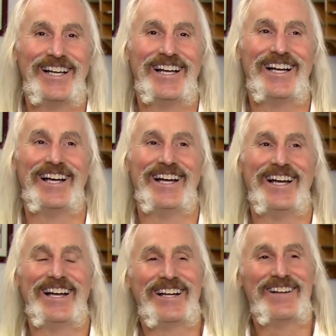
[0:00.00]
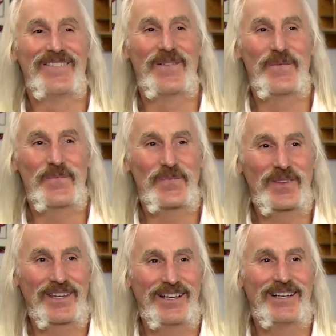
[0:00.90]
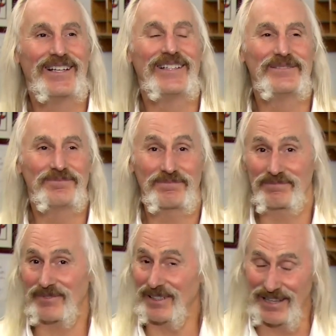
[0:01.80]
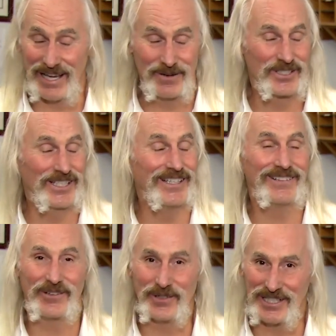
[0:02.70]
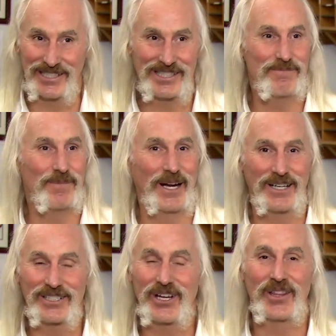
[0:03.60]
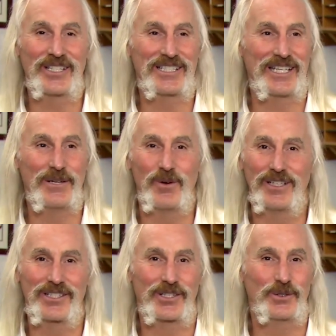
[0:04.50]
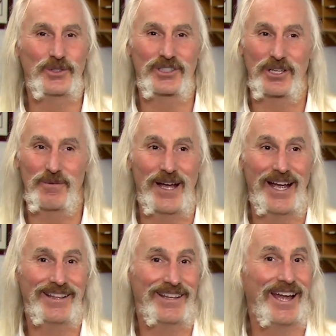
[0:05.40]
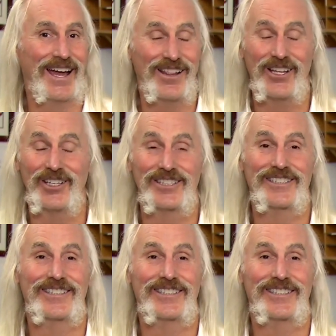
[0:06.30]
So basically you embarrassed them to the point that they just outlawed it. That was it. We just embarrassed all these D1 schools so bad they outlawed us.